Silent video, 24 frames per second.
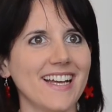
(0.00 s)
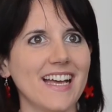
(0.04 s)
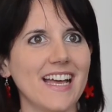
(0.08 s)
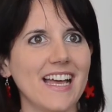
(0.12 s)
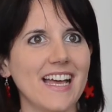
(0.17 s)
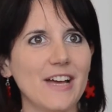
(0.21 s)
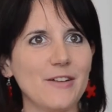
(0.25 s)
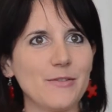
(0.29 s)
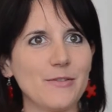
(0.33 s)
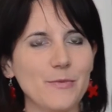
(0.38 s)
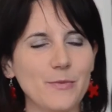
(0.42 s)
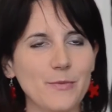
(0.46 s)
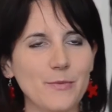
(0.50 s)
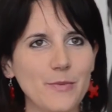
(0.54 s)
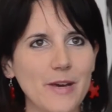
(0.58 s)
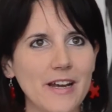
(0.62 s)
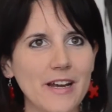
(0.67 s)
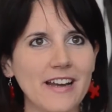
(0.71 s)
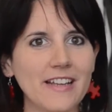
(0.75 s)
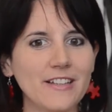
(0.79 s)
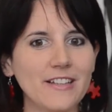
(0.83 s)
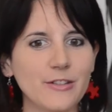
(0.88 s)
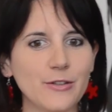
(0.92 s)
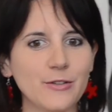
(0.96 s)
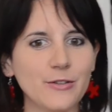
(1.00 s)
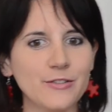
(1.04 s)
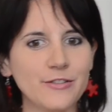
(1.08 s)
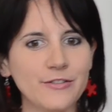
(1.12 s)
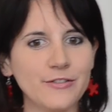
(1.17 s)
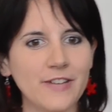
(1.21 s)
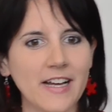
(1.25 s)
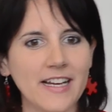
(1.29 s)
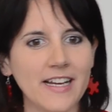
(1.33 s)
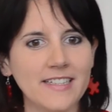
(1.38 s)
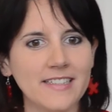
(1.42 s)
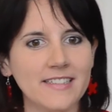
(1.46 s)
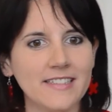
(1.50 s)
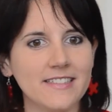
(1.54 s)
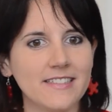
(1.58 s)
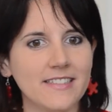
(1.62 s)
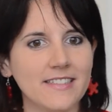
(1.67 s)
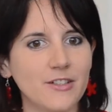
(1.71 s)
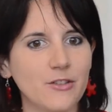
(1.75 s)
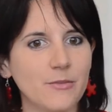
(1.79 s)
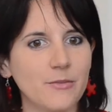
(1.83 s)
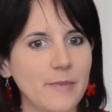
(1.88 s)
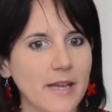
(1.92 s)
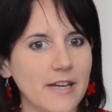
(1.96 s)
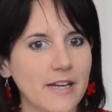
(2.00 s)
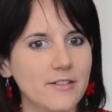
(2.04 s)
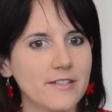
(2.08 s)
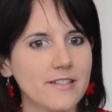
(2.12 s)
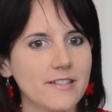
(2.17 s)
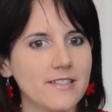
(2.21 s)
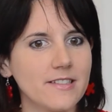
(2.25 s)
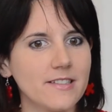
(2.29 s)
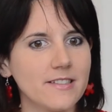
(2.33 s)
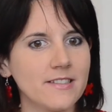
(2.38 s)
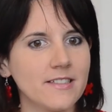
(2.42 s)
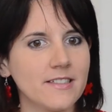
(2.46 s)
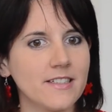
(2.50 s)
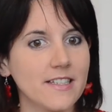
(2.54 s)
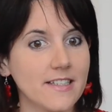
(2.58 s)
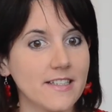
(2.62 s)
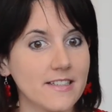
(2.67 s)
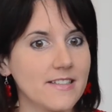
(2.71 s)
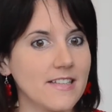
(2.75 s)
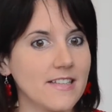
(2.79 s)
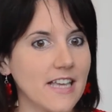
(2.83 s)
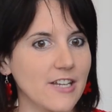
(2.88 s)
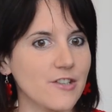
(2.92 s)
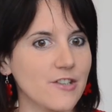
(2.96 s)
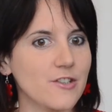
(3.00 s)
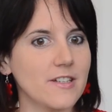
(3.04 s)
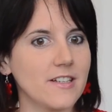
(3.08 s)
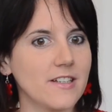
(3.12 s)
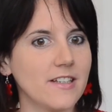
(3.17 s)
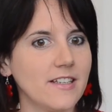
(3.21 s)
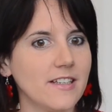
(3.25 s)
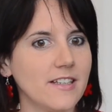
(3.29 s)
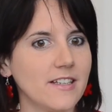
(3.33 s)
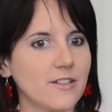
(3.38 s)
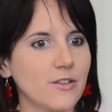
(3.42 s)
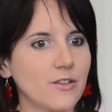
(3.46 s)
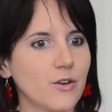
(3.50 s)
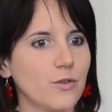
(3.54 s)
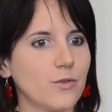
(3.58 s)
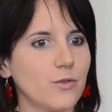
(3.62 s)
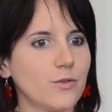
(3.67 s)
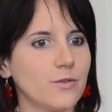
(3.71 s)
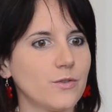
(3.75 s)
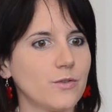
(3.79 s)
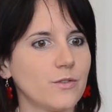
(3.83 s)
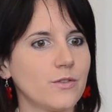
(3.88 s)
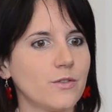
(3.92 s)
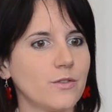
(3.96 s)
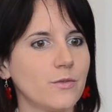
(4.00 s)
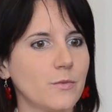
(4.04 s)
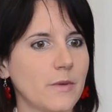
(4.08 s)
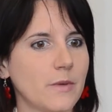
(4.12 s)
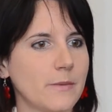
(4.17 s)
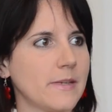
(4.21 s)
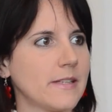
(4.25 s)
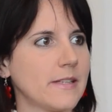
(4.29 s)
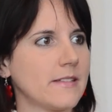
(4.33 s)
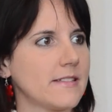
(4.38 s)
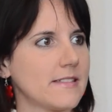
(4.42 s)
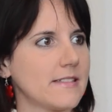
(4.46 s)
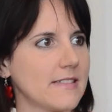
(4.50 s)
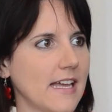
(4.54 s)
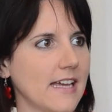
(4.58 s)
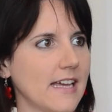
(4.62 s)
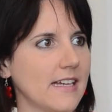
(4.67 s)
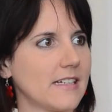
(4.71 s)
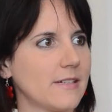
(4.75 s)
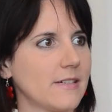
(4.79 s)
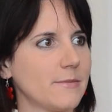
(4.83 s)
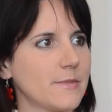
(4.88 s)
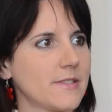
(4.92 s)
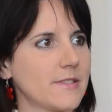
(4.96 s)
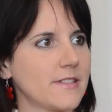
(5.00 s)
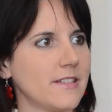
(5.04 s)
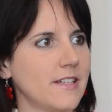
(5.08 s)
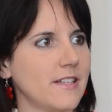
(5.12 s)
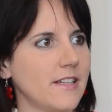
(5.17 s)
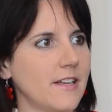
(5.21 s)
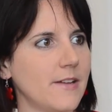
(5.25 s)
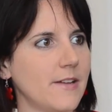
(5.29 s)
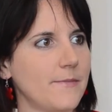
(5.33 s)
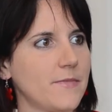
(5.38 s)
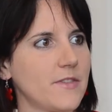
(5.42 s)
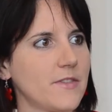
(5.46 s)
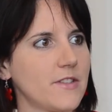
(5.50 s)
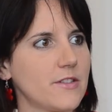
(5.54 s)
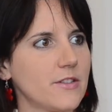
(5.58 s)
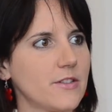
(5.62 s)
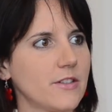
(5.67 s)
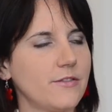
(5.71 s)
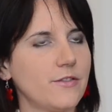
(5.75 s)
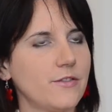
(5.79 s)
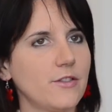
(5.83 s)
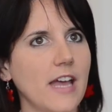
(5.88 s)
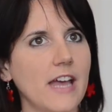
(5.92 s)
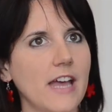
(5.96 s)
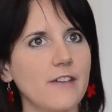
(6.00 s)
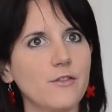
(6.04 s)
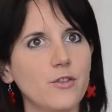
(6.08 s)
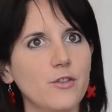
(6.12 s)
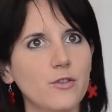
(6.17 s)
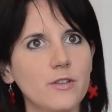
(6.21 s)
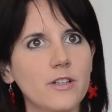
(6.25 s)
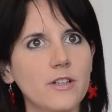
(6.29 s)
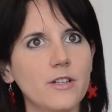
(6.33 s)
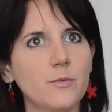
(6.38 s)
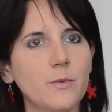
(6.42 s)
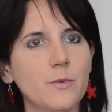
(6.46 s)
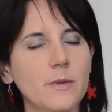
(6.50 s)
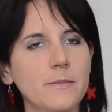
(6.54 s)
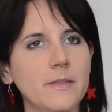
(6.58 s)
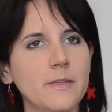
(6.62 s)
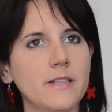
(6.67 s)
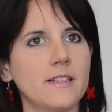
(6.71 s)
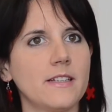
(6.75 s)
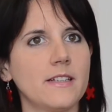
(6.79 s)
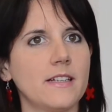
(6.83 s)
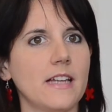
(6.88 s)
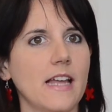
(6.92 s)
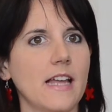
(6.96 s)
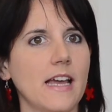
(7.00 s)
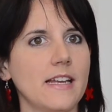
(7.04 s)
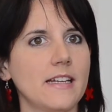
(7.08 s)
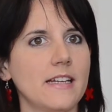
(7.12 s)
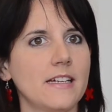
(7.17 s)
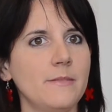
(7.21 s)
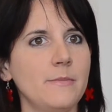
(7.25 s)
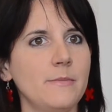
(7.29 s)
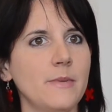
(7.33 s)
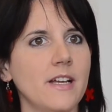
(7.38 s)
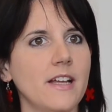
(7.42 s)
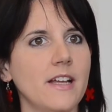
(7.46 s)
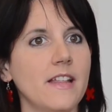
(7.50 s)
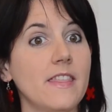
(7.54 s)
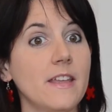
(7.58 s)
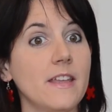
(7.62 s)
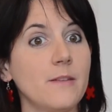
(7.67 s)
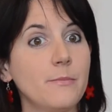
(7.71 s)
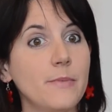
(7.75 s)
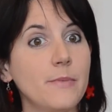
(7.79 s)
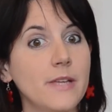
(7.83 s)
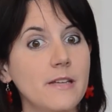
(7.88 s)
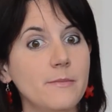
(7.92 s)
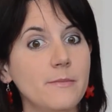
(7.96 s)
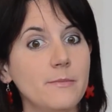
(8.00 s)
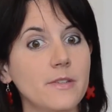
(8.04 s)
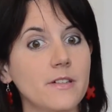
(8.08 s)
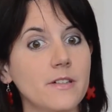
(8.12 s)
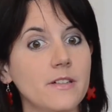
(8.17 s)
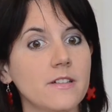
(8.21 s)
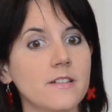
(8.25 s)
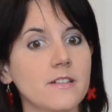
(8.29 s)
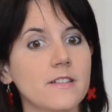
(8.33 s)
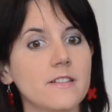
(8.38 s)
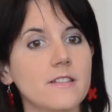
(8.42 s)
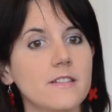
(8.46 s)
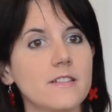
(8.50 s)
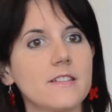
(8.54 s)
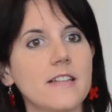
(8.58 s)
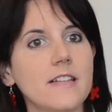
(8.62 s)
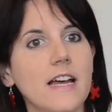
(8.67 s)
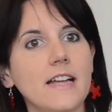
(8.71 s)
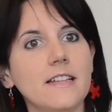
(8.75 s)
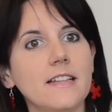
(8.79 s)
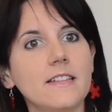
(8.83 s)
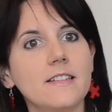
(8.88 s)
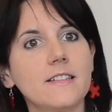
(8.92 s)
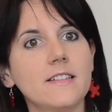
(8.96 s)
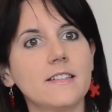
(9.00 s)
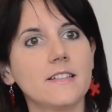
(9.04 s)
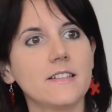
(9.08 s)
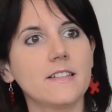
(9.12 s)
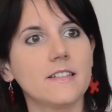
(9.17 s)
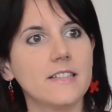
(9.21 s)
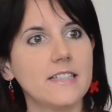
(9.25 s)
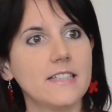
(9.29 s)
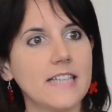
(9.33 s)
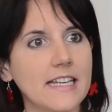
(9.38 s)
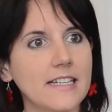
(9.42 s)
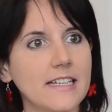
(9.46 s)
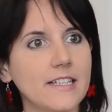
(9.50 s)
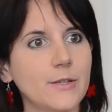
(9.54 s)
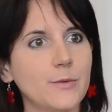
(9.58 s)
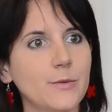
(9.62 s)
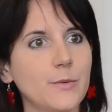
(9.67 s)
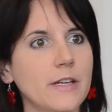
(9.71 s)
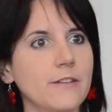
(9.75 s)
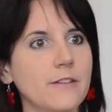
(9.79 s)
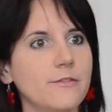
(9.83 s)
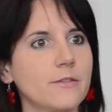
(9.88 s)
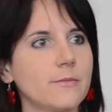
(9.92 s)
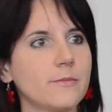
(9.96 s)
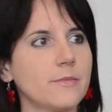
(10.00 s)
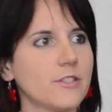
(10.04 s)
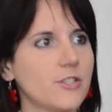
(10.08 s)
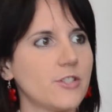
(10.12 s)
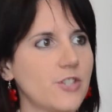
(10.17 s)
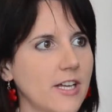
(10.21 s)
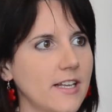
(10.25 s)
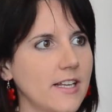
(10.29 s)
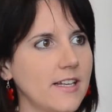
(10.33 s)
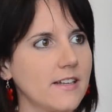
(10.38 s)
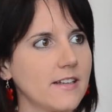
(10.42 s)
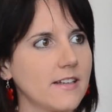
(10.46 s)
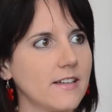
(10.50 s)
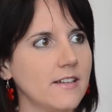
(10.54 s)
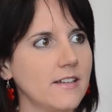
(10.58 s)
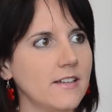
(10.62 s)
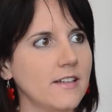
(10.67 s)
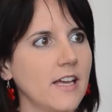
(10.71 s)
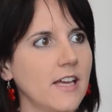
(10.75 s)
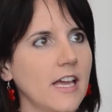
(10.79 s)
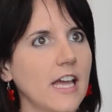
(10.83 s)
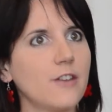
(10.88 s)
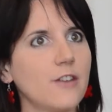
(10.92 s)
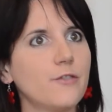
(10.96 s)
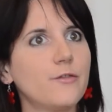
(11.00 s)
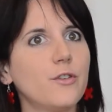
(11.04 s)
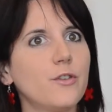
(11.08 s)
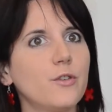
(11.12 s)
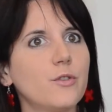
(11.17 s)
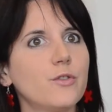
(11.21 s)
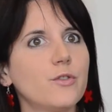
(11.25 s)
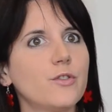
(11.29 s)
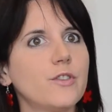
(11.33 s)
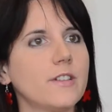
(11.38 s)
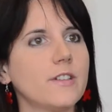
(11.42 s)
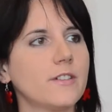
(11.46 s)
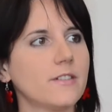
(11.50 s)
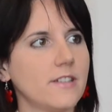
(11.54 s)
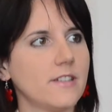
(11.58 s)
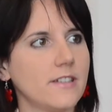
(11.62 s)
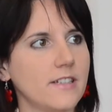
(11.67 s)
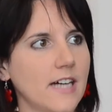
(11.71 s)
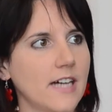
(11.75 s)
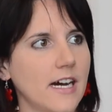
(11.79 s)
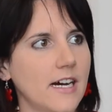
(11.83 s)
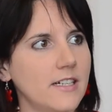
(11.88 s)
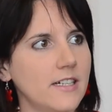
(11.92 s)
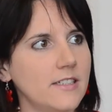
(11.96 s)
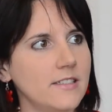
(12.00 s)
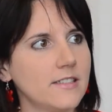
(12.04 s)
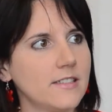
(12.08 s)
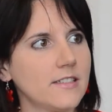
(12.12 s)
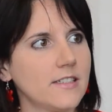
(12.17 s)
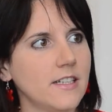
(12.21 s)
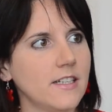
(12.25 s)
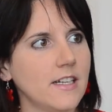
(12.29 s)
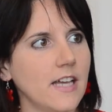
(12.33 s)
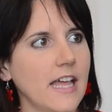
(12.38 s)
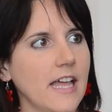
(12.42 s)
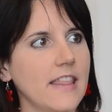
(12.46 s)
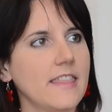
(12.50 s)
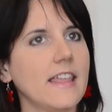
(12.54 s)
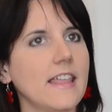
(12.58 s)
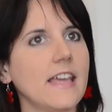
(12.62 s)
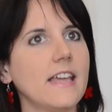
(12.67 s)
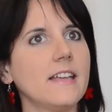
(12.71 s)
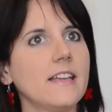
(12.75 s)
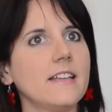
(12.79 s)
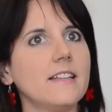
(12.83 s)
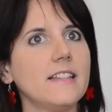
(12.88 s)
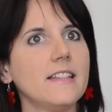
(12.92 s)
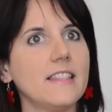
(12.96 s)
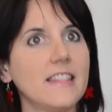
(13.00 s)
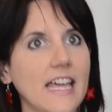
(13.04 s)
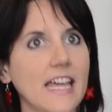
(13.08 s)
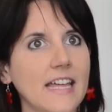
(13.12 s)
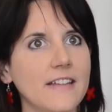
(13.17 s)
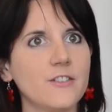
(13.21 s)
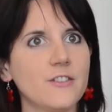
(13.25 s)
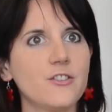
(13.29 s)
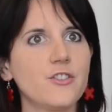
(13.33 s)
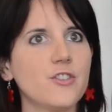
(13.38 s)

uh, where I don't yeah. find the comparison is actually in all women's lineups. So if you have only women in a lineup, then people start getting away from the gender and focusing on the art, and they then